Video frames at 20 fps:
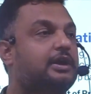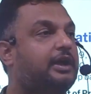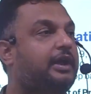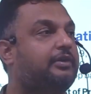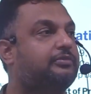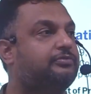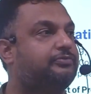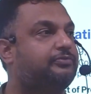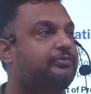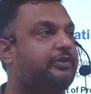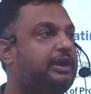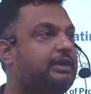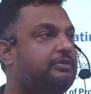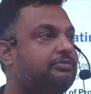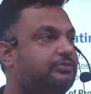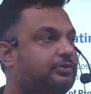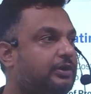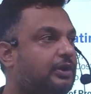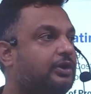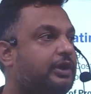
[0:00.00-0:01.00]

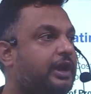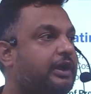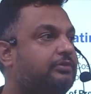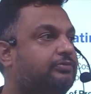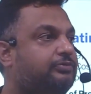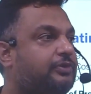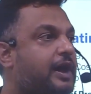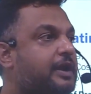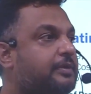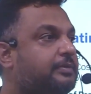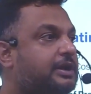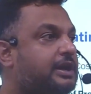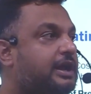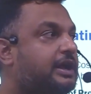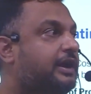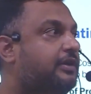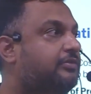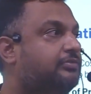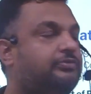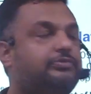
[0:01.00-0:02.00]
every farmer
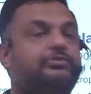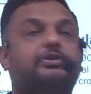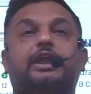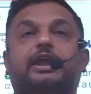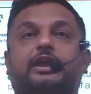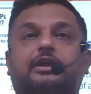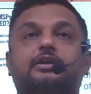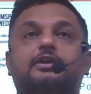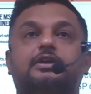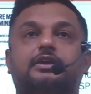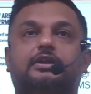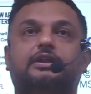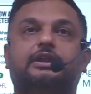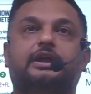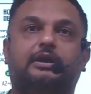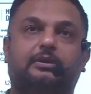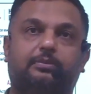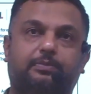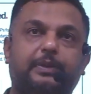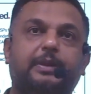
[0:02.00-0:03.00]
or every
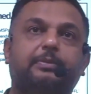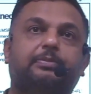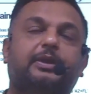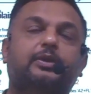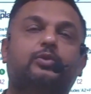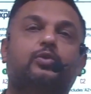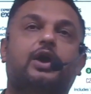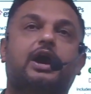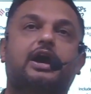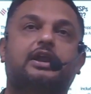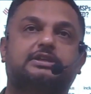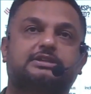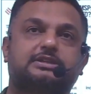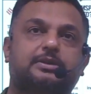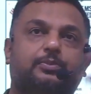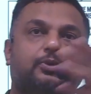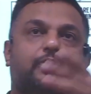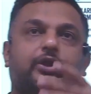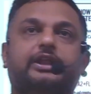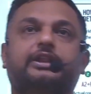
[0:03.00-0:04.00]
the people who are
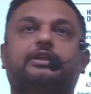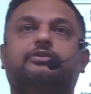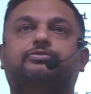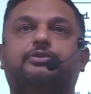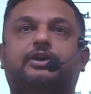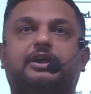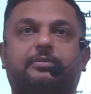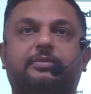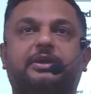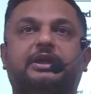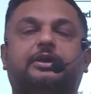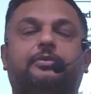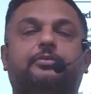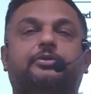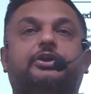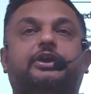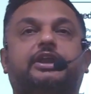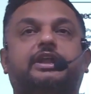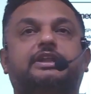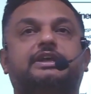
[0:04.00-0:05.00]
supporting the farming
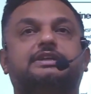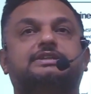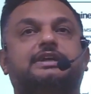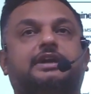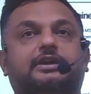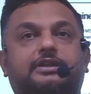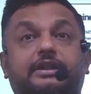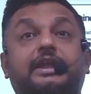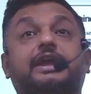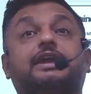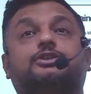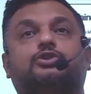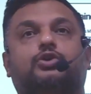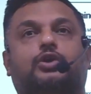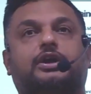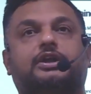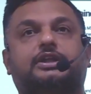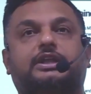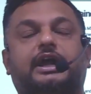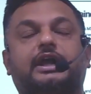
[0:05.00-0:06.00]
community, they
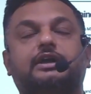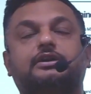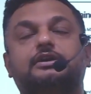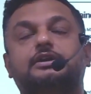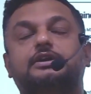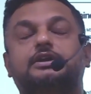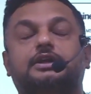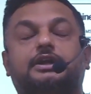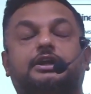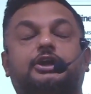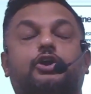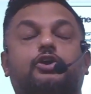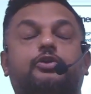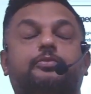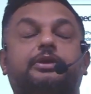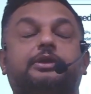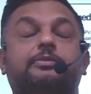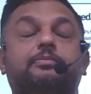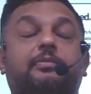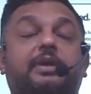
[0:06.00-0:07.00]
thought that
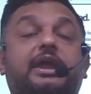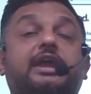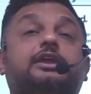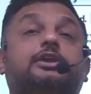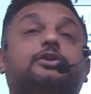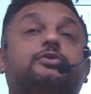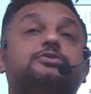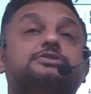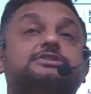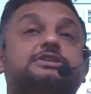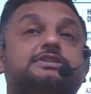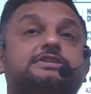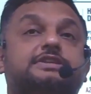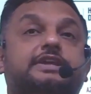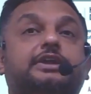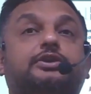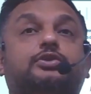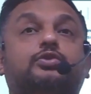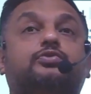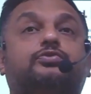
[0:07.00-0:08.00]
government may use the
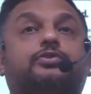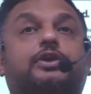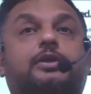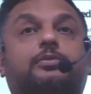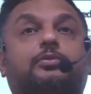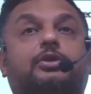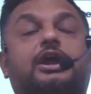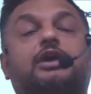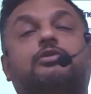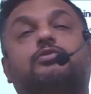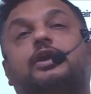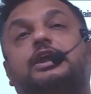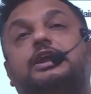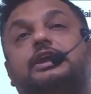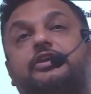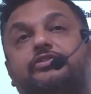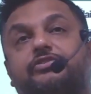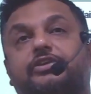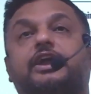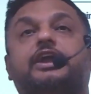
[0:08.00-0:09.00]
C2 formula while
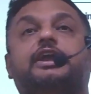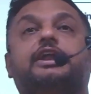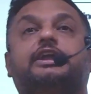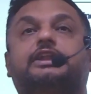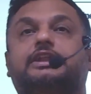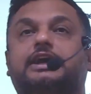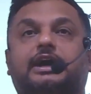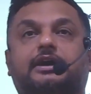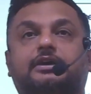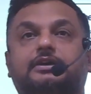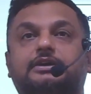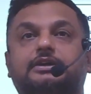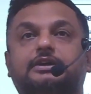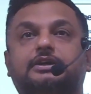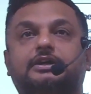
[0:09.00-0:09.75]
deciding the